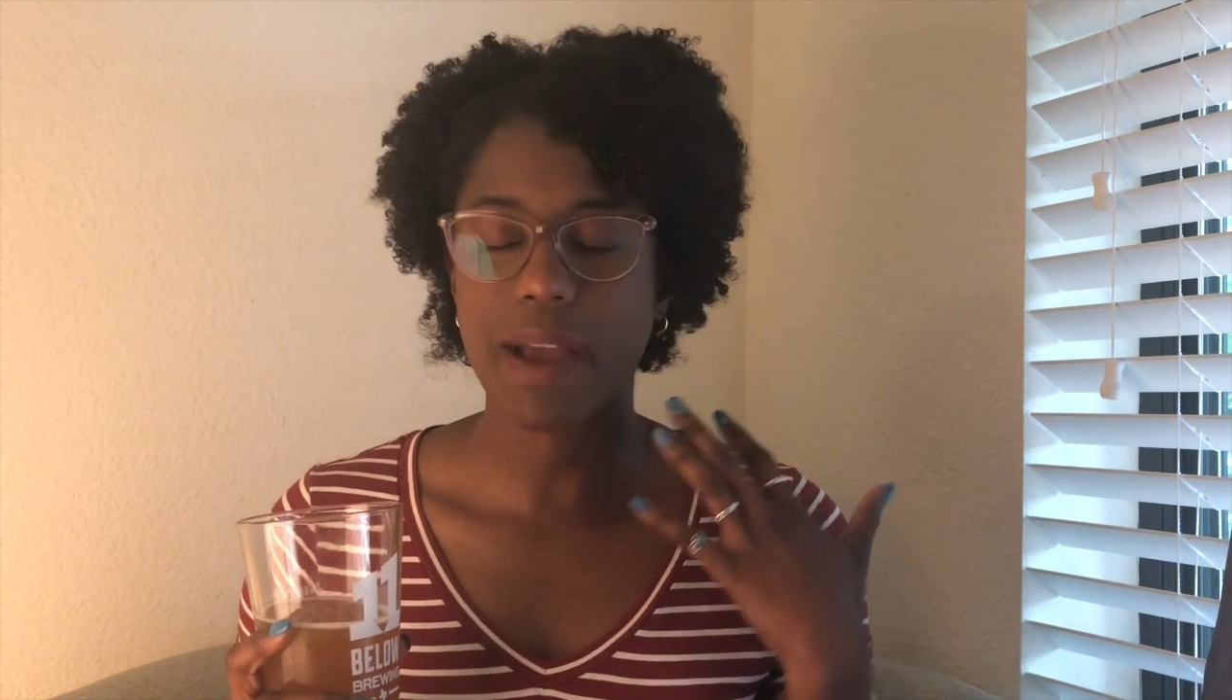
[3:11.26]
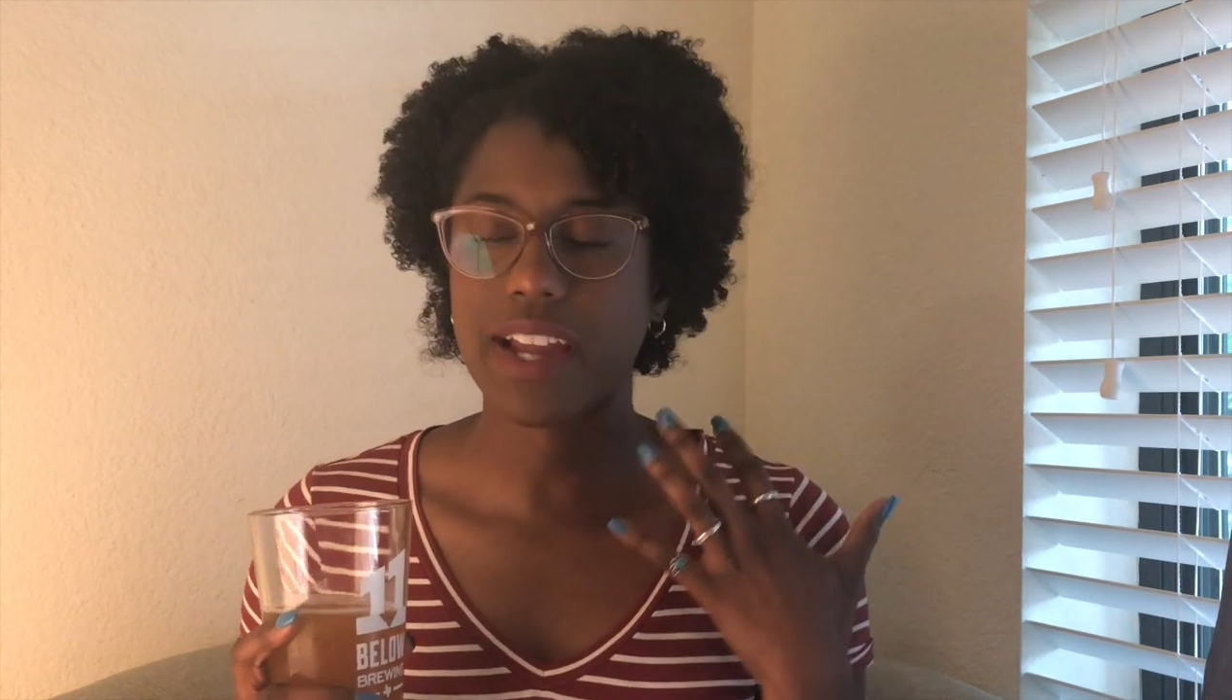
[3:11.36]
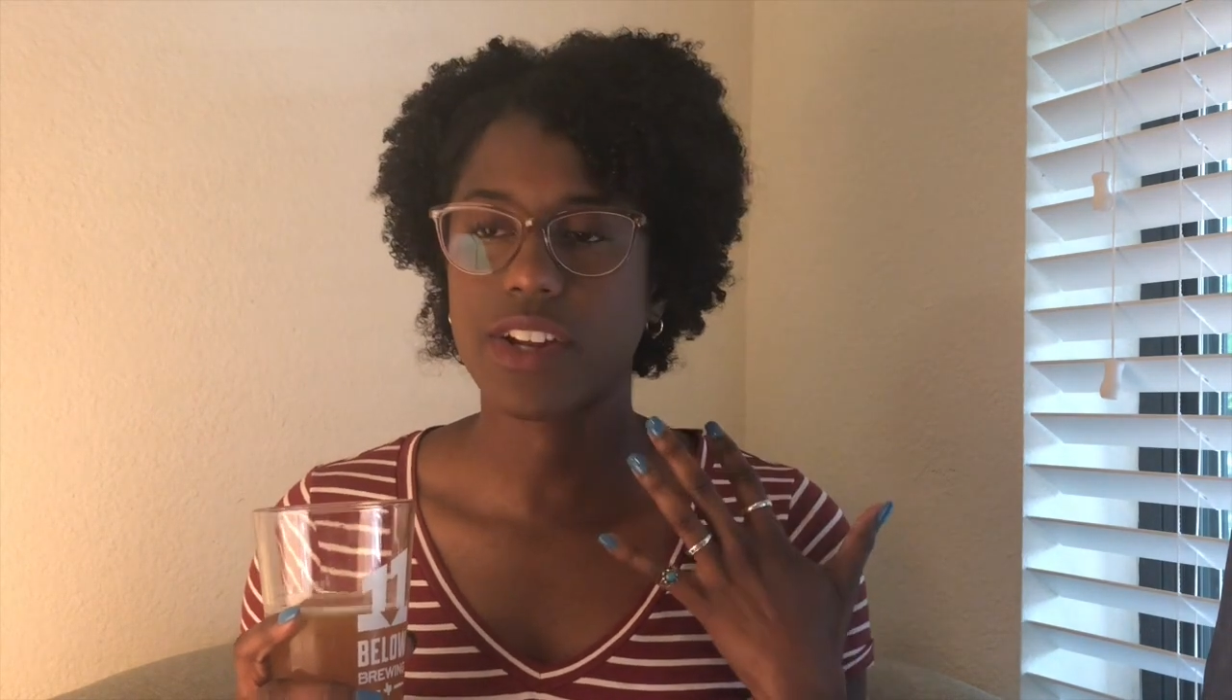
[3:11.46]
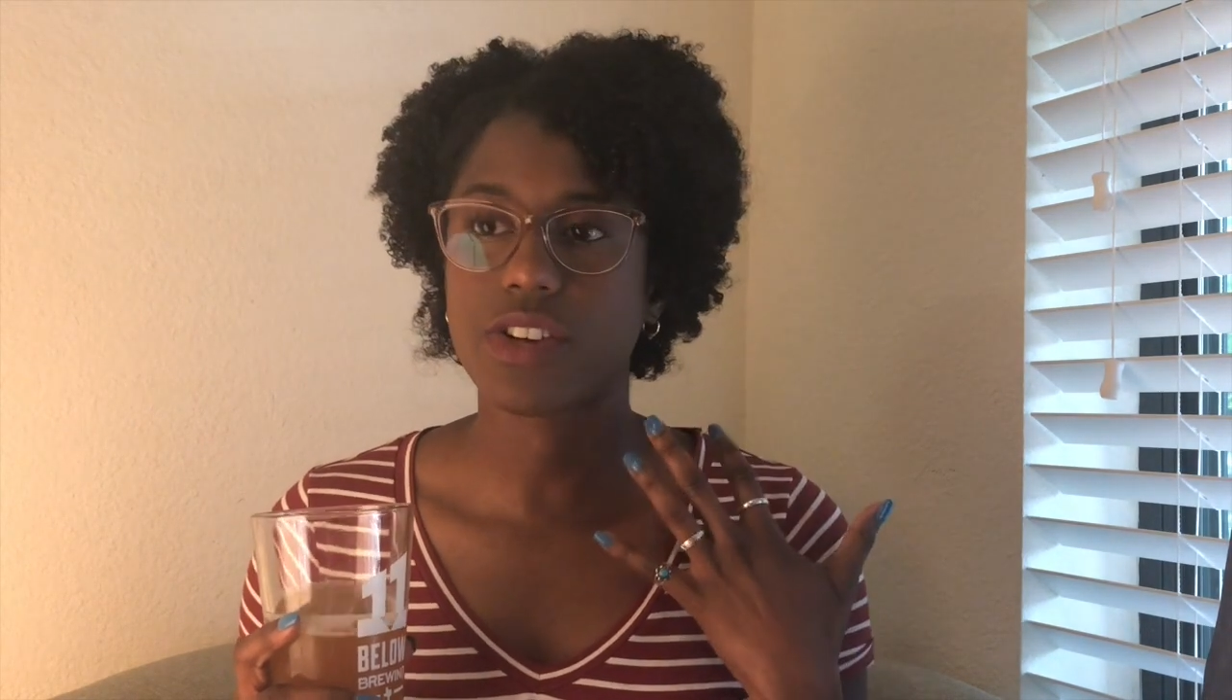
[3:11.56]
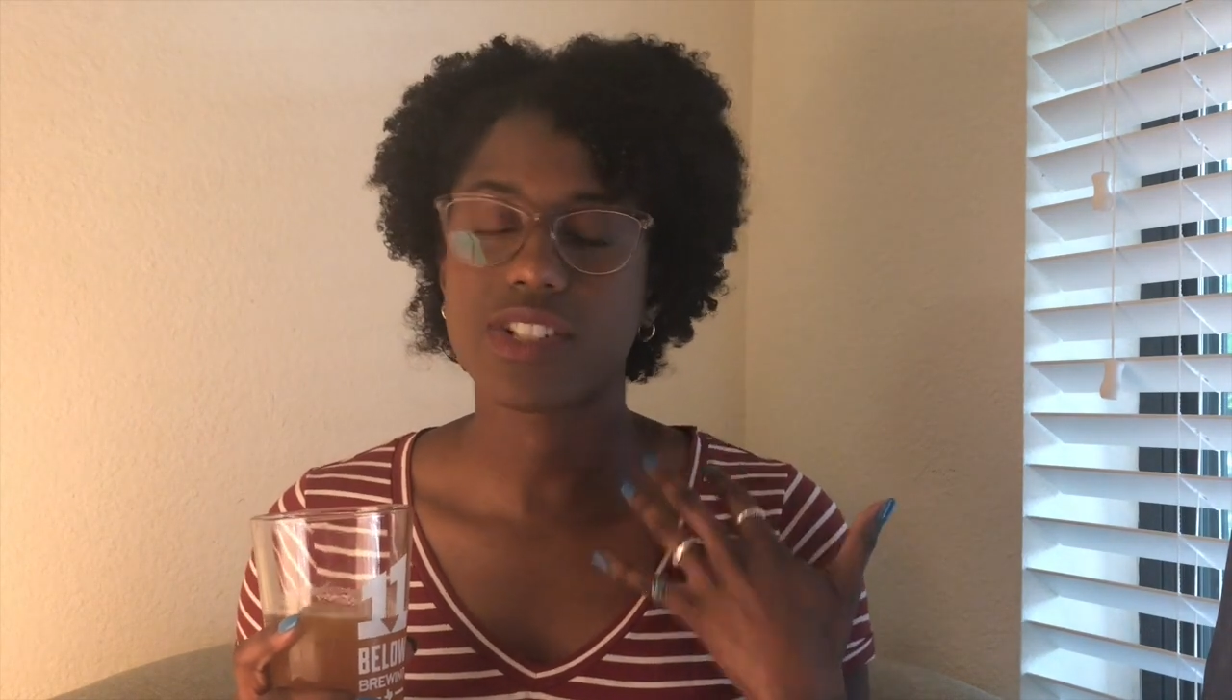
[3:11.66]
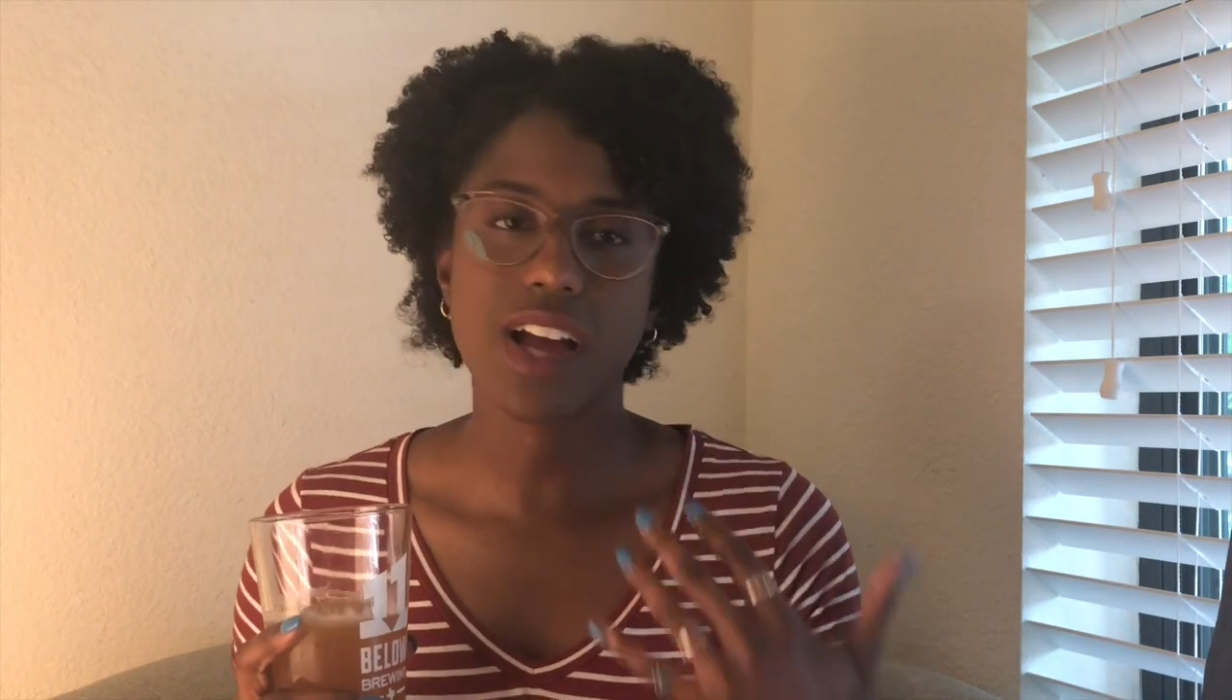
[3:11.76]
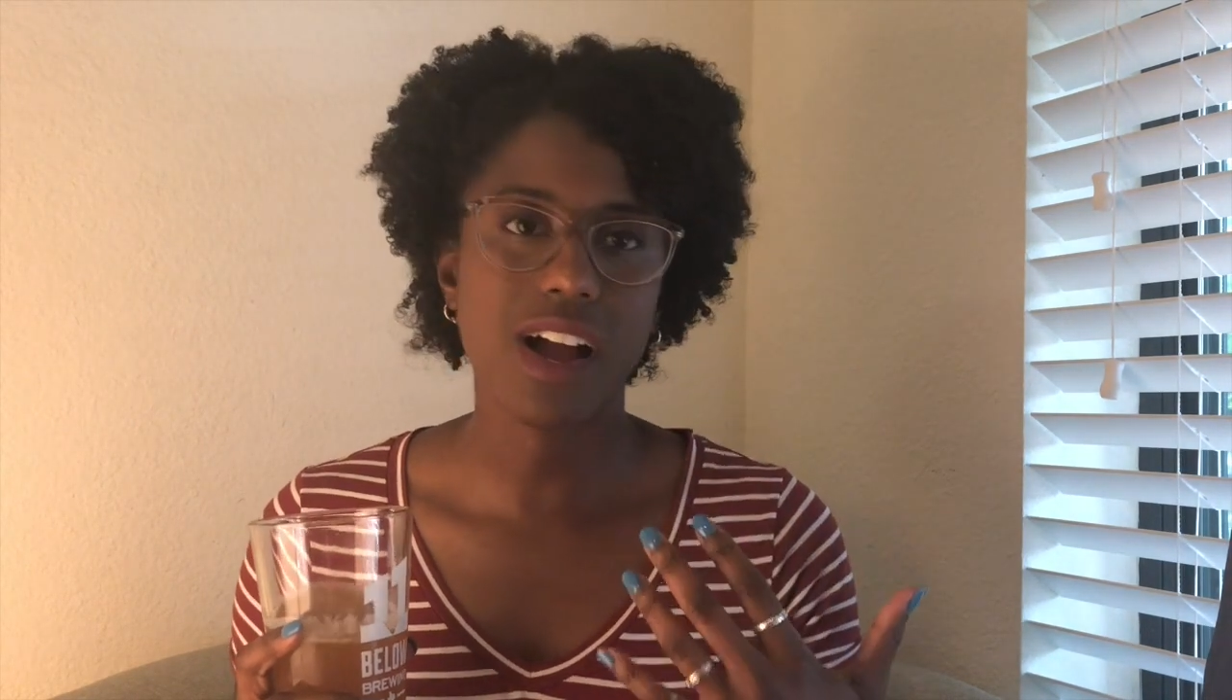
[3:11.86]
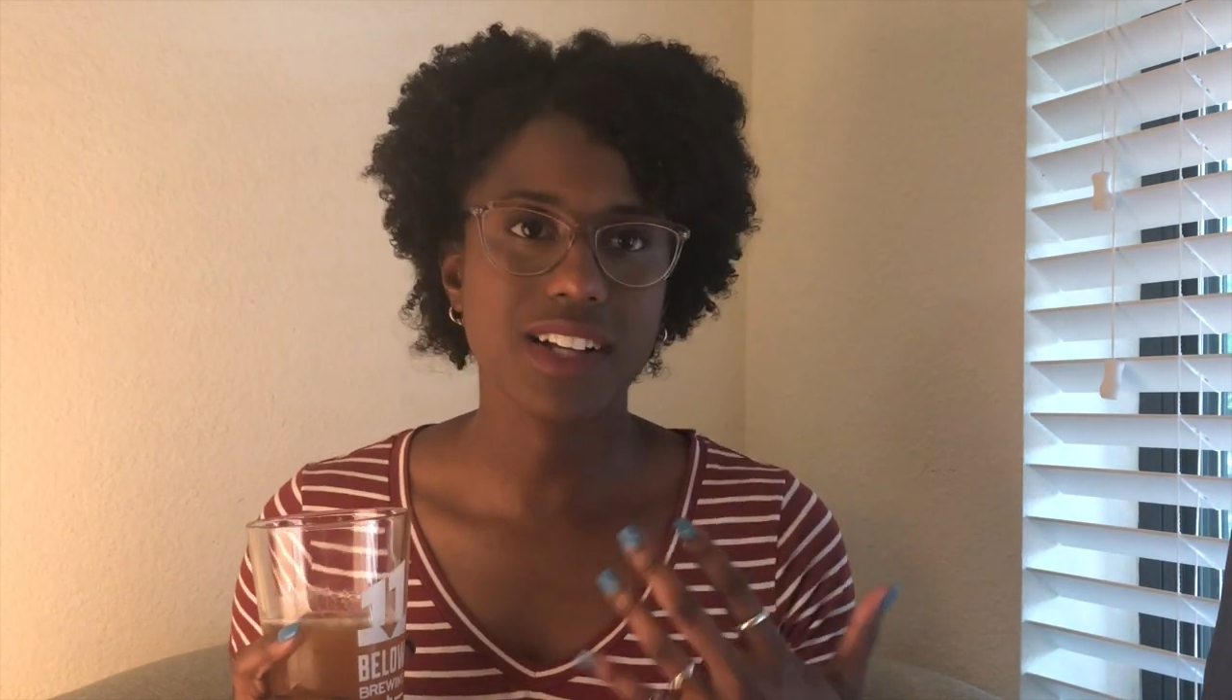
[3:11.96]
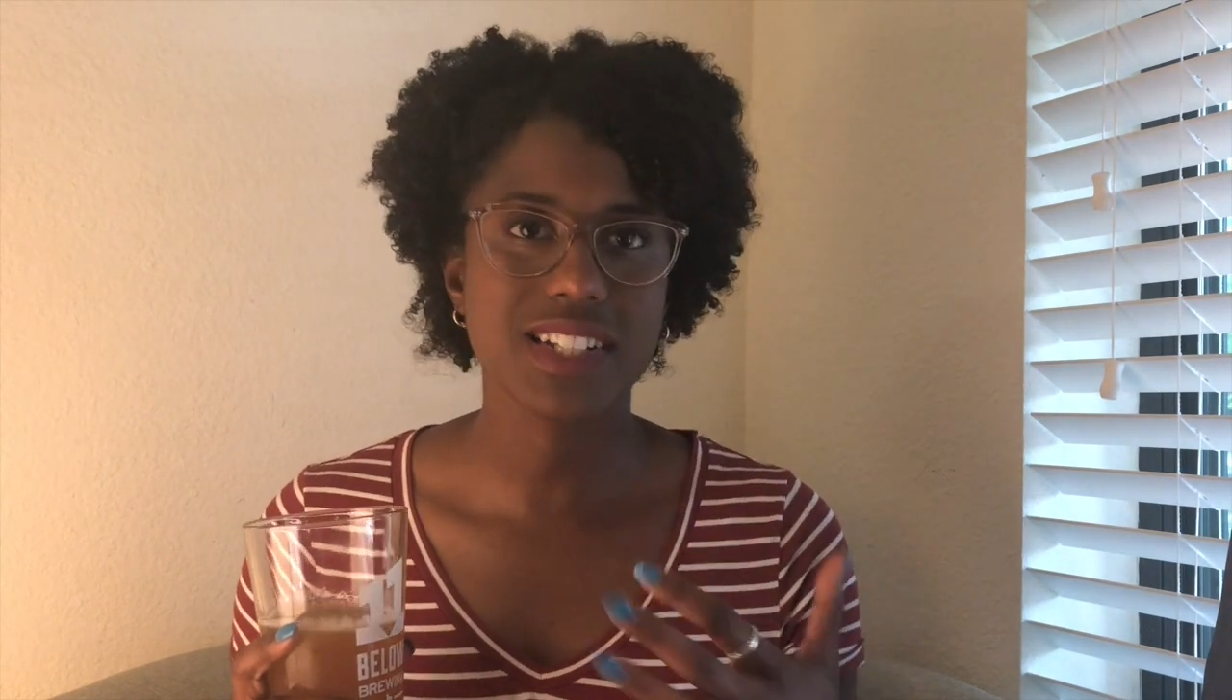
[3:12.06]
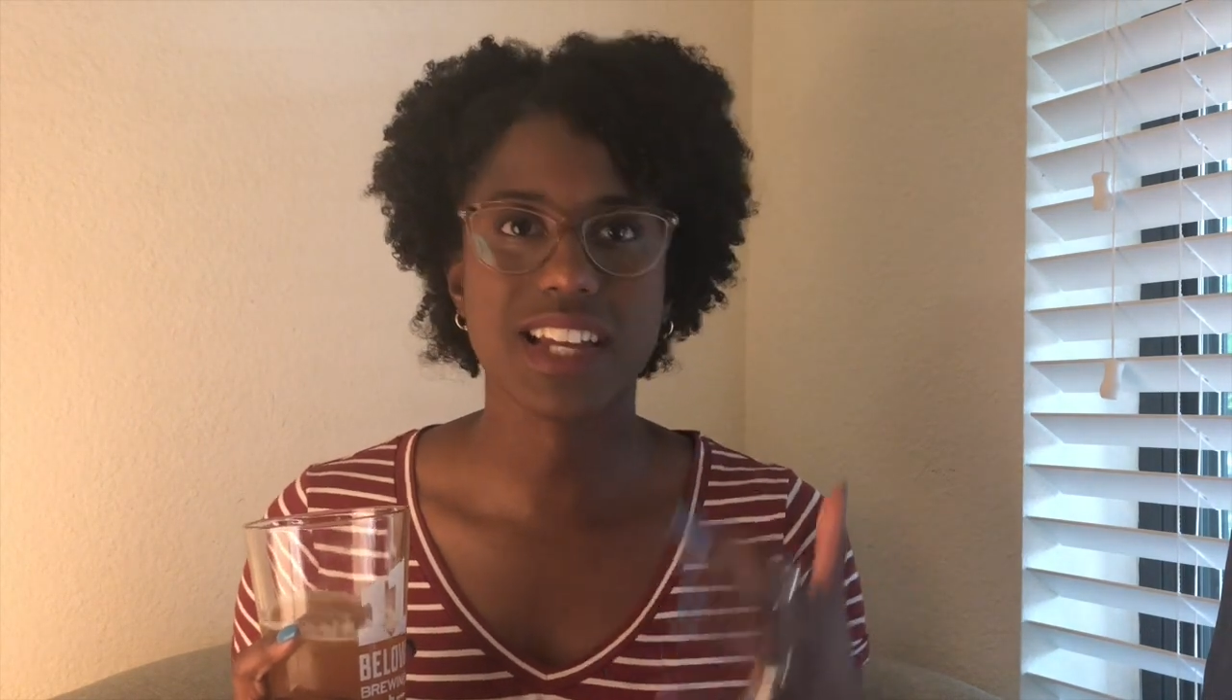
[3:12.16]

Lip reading: back of your tongue